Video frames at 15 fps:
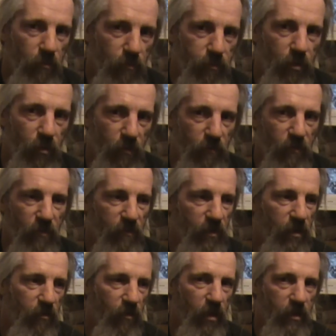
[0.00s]
put 50
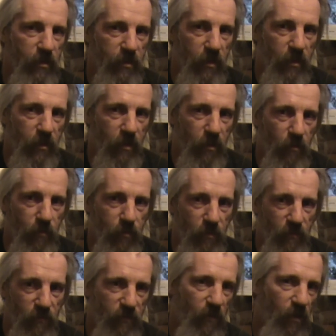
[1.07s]
grains in, they don't put
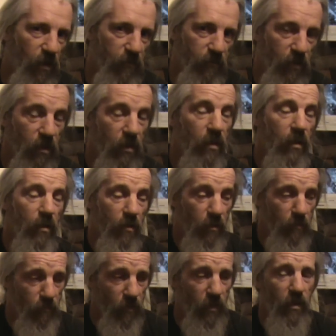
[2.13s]
5. They
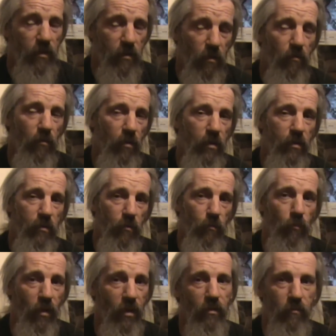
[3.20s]
really do only do
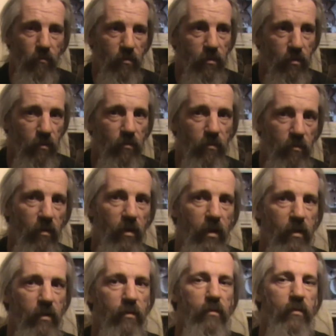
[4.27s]
1 or 2
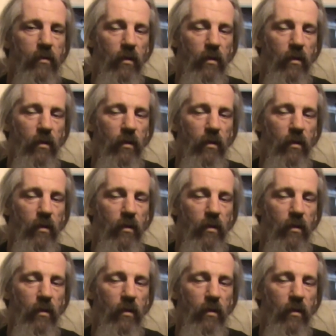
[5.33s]
grains.